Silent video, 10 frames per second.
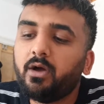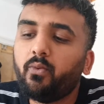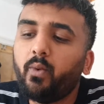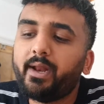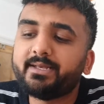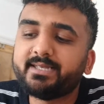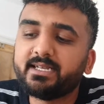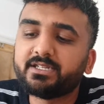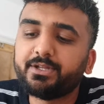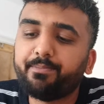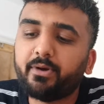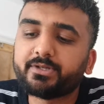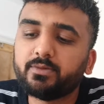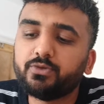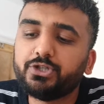When I sink to the
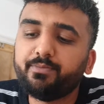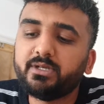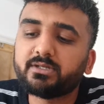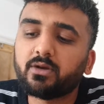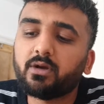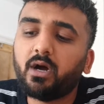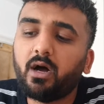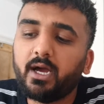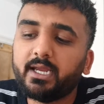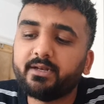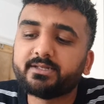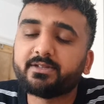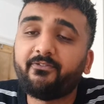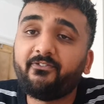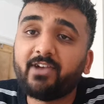bottom, would you be so kind as to
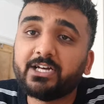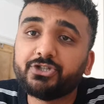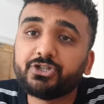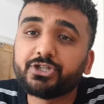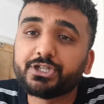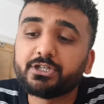flush?